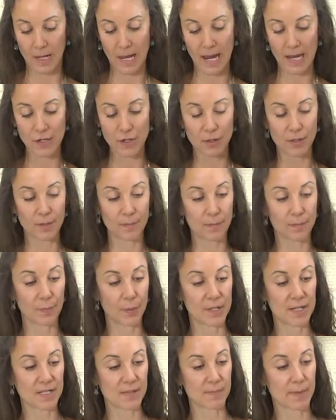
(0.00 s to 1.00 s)
And you can
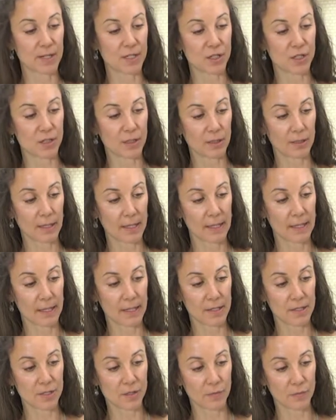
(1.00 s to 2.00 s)
put as much to your
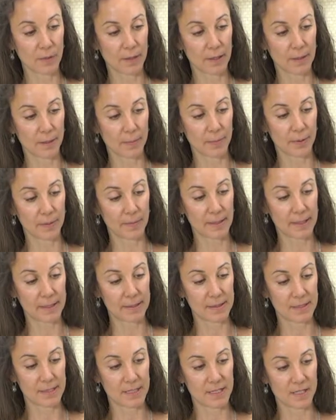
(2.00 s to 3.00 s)
liking as you want. I'm going to put about
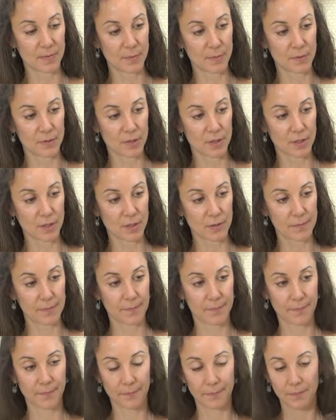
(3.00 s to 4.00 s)
a teaspoon or so.
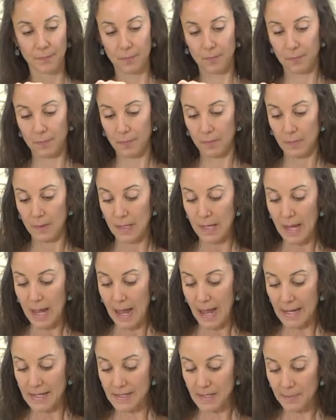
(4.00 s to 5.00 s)

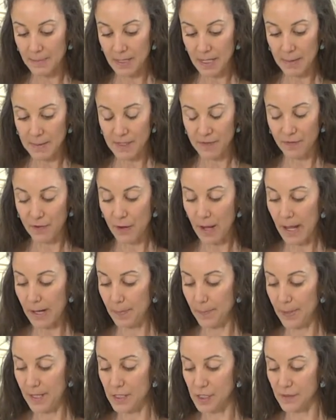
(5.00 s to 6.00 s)
And sometimes if you add
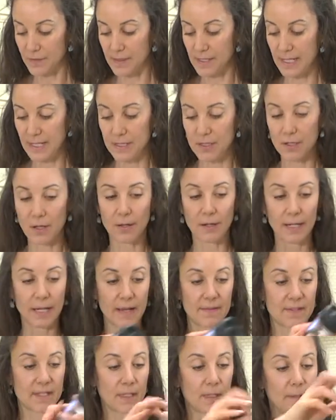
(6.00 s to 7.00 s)
a pinch of sea salt, it
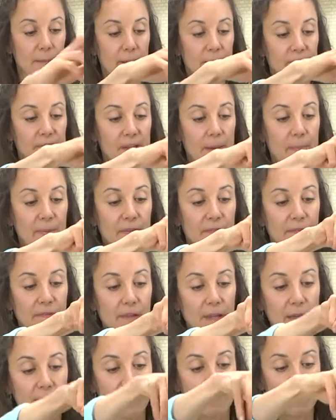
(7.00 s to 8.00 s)
gives a little bit of depth of
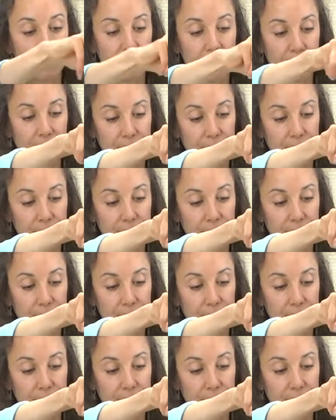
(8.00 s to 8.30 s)
flavor.